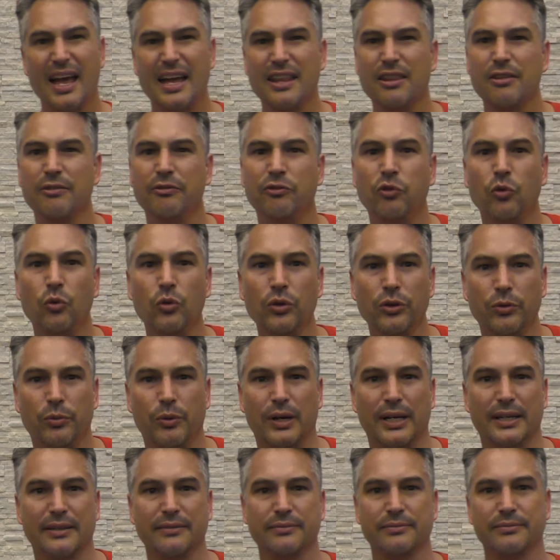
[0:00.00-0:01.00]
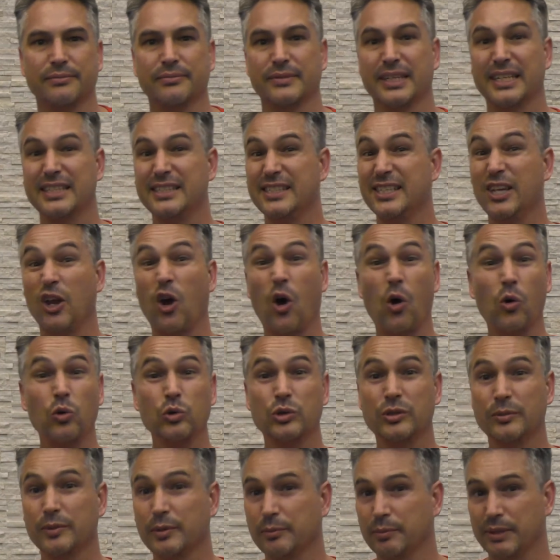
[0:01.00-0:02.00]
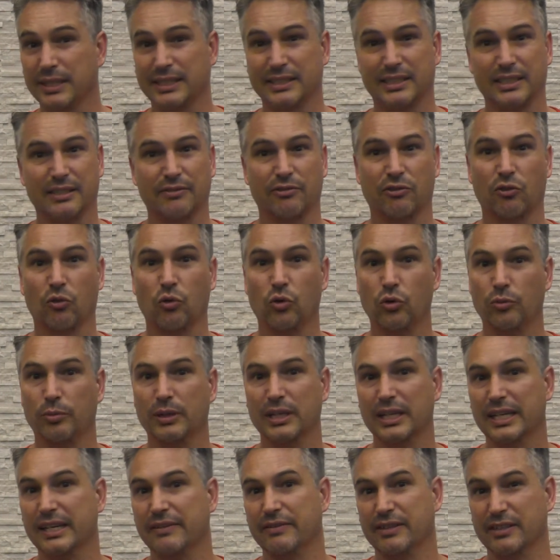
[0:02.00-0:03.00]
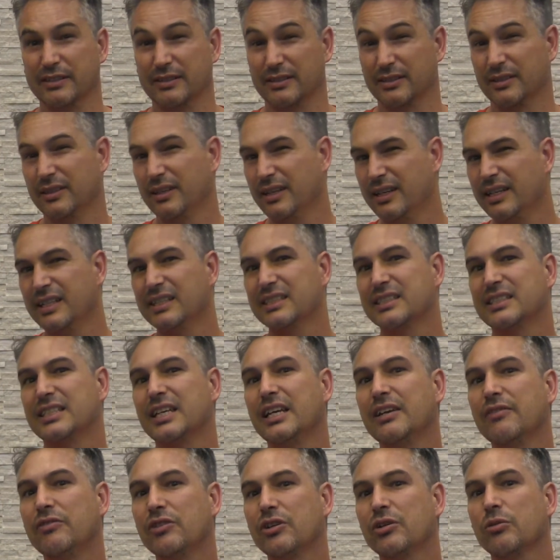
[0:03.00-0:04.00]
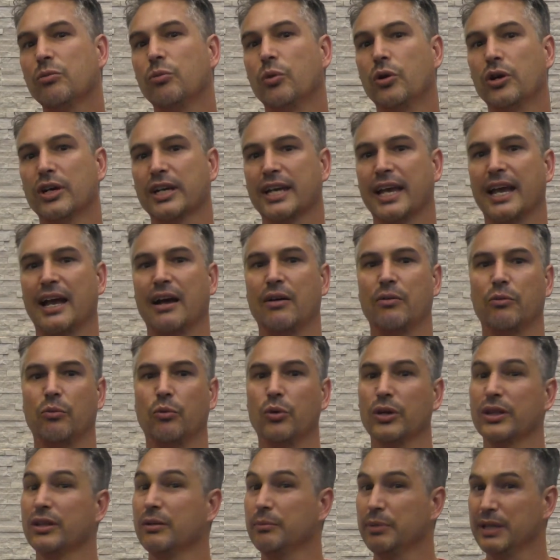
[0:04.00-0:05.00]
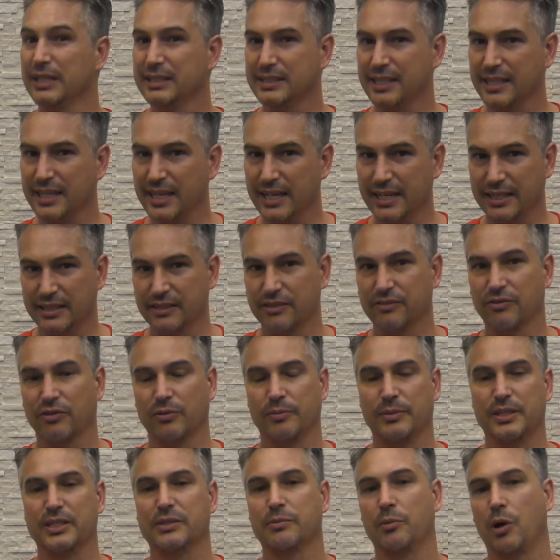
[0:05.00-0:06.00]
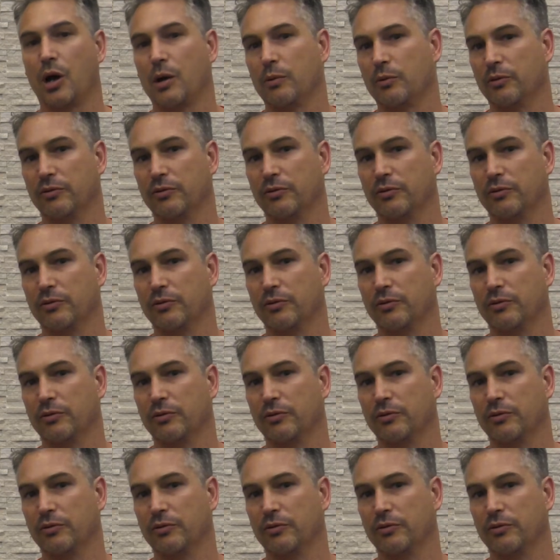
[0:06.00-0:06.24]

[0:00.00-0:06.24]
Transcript: And the fourth one, it's the ultimate blessing for all believers. See if you can work out what the blessing is from this Bible